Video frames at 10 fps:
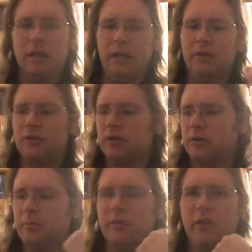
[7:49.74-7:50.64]
In
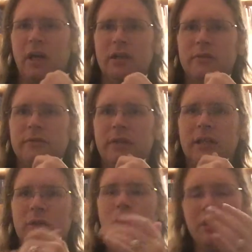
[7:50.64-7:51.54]
terms of
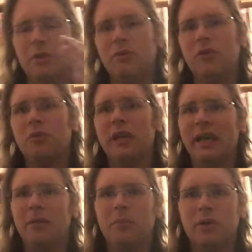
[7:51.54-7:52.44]
uh, what use you
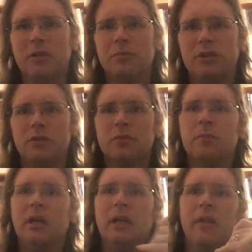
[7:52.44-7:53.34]
can put them to,
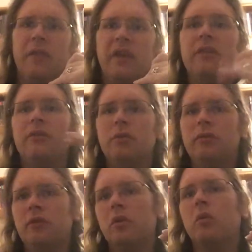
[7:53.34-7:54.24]
they do
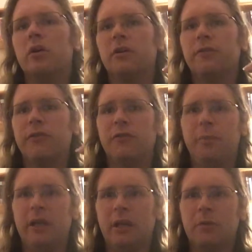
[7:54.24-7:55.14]
still work for
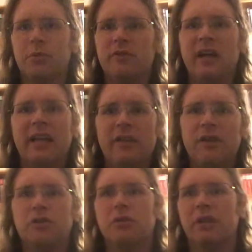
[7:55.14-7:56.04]
spinning, provided
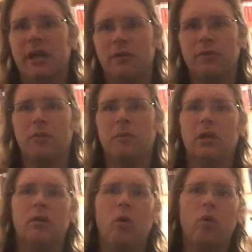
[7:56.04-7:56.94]
that you're careful
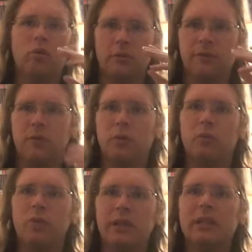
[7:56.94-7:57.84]
or for
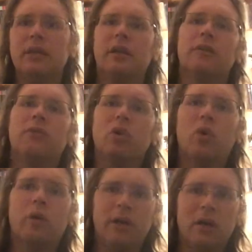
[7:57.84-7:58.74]
really careful
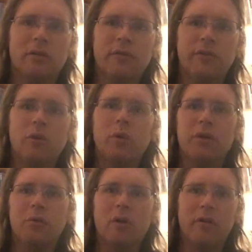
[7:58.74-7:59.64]
choreography
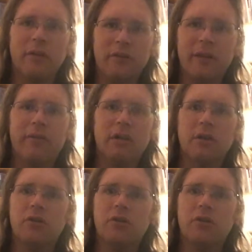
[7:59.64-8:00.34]
where you are in definite